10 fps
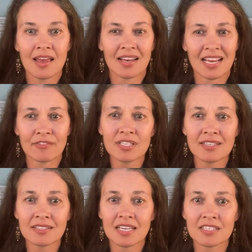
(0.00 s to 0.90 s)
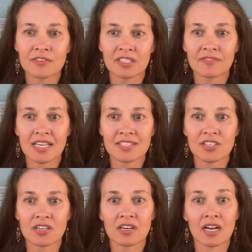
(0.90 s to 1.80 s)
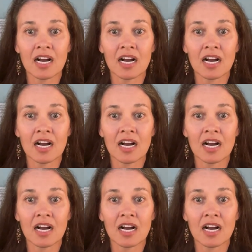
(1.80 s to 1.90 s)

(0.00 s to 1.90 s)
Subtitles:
And every successful investor,